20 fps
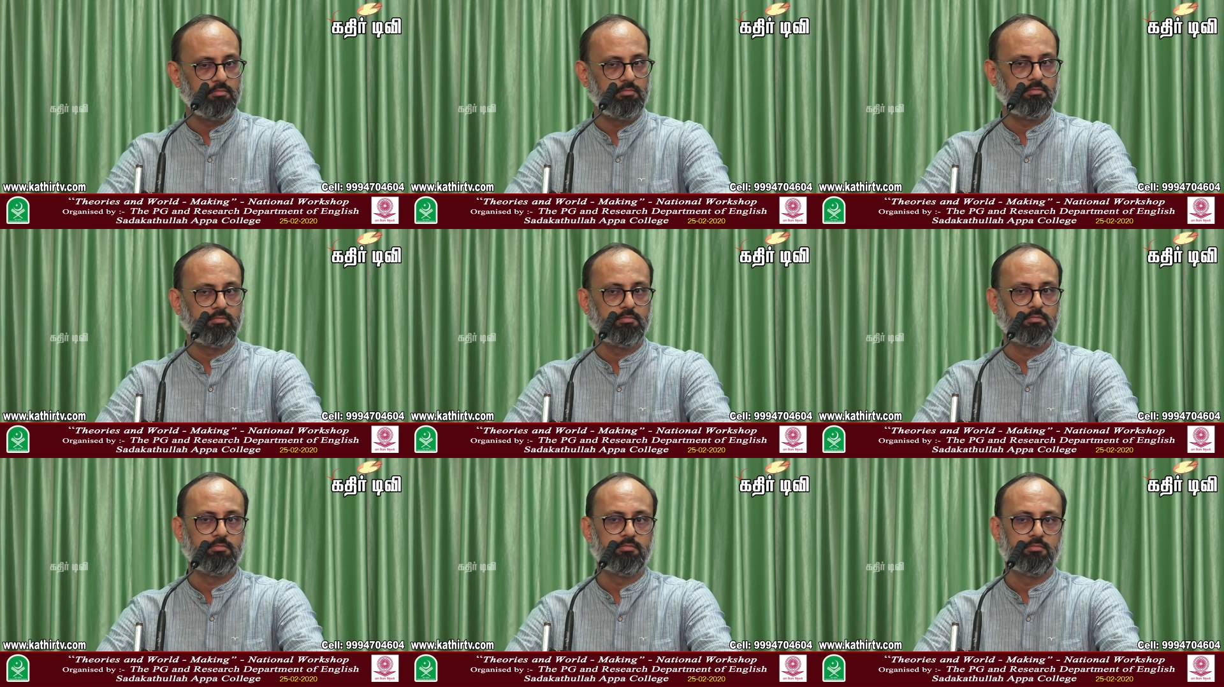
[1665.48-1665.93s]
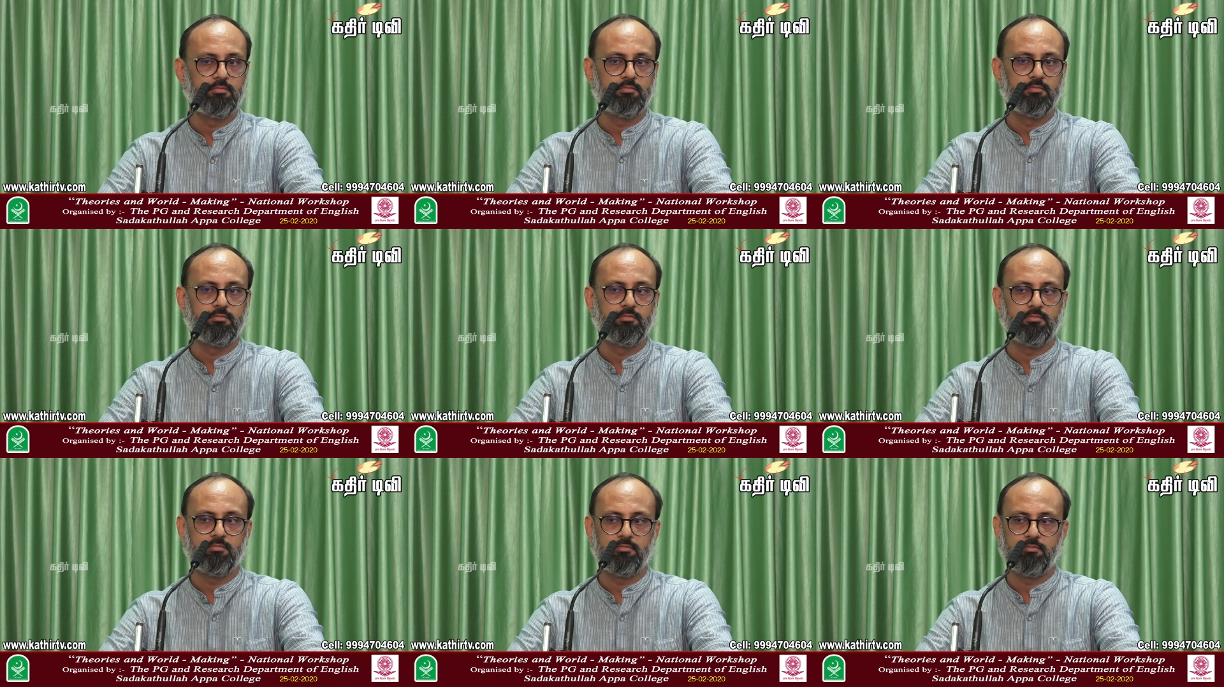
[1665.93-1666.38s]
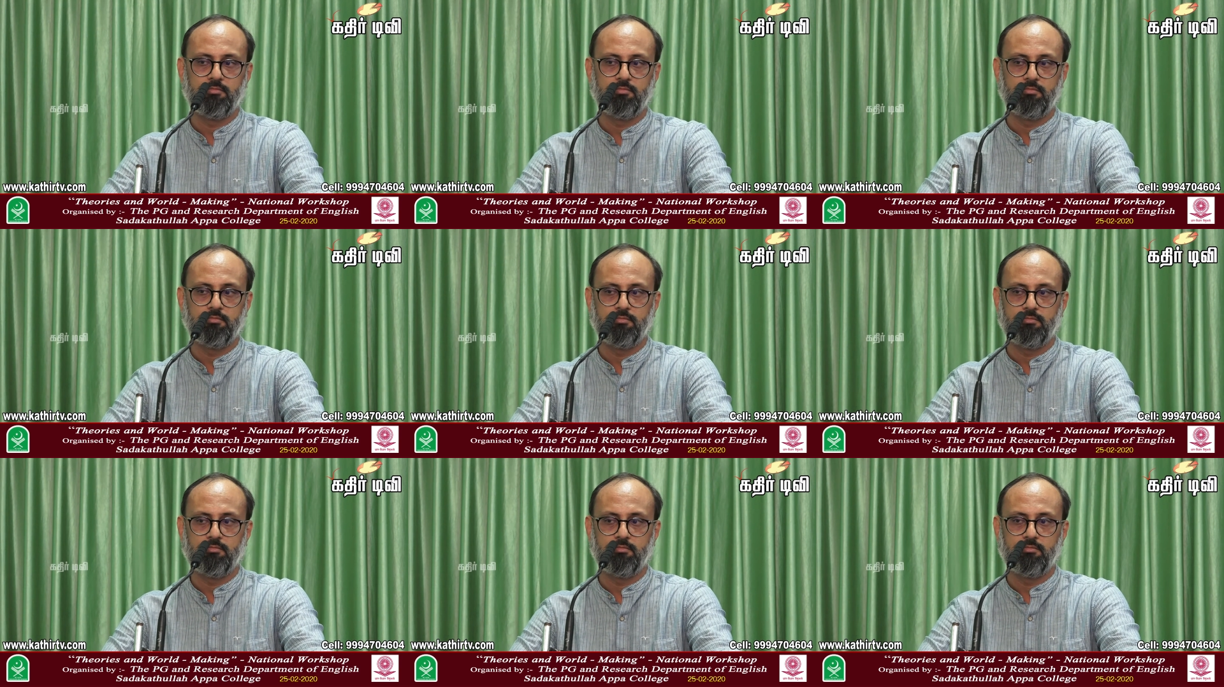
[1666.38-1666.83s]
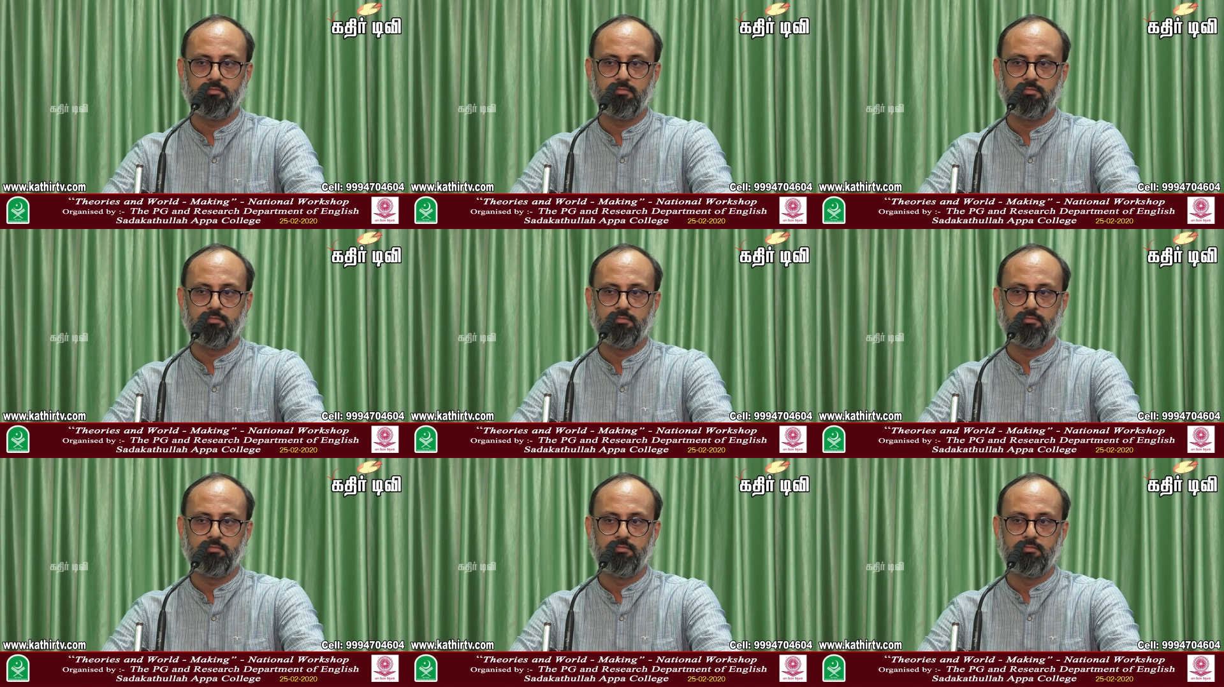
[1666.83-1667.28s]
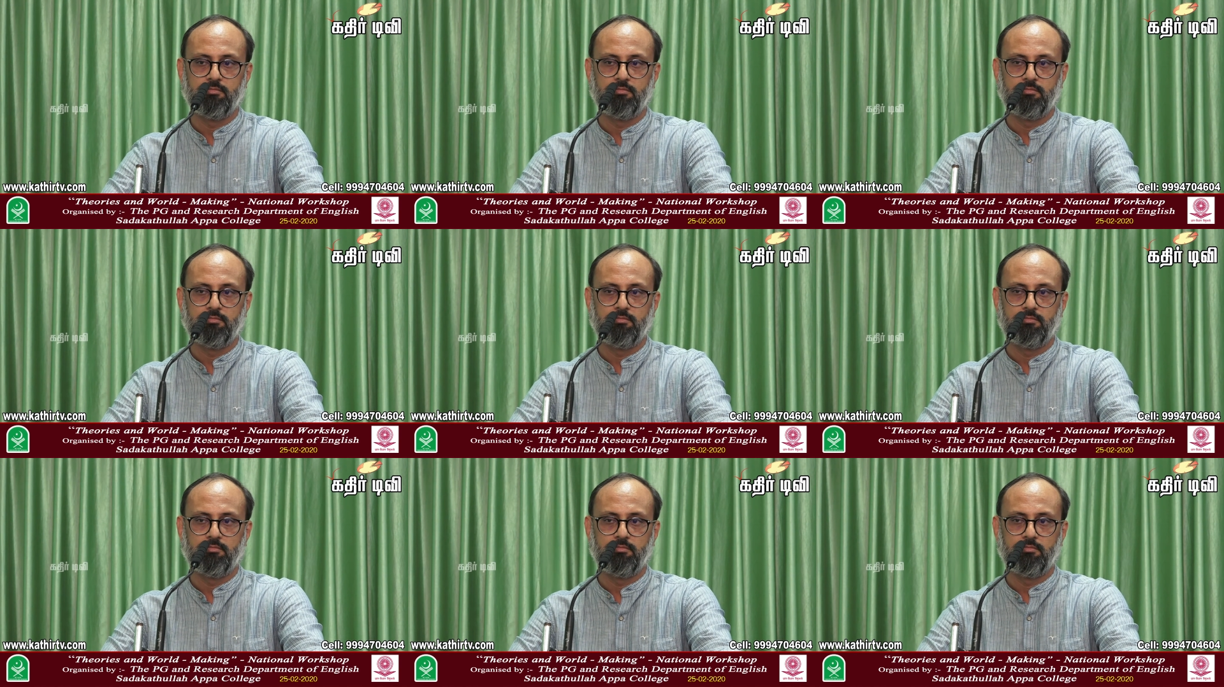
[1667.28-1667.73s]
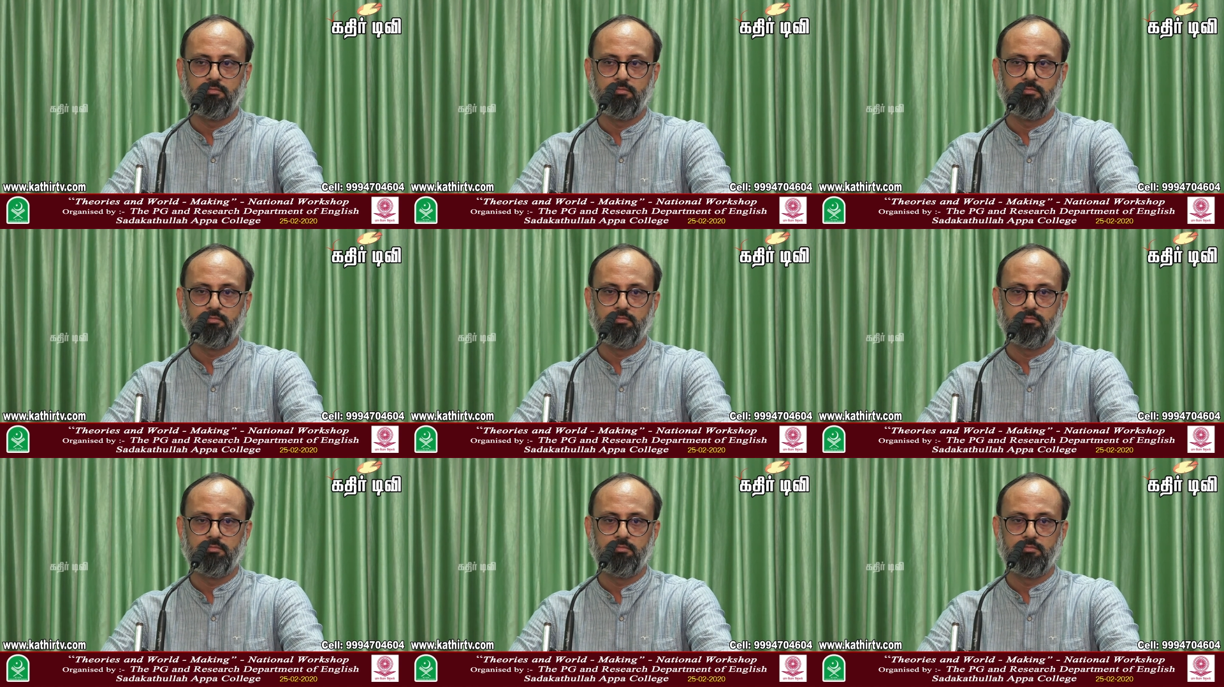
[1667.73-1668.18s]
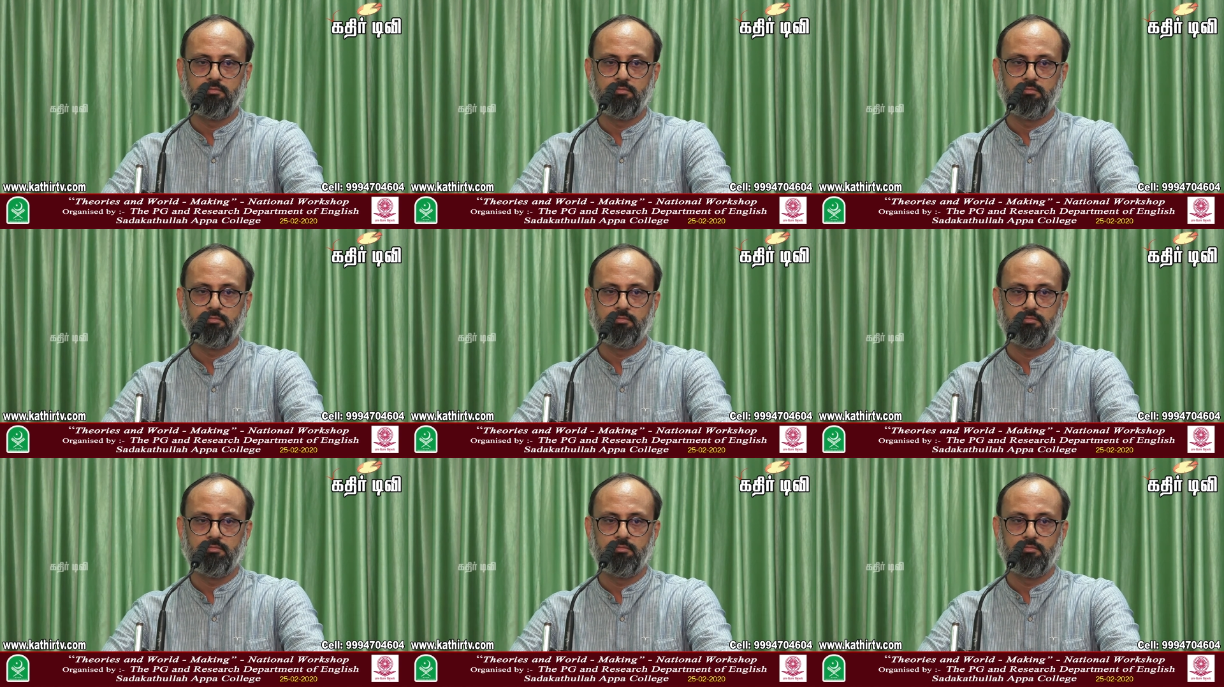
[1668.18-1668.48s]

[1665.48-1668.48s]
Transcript: (silence)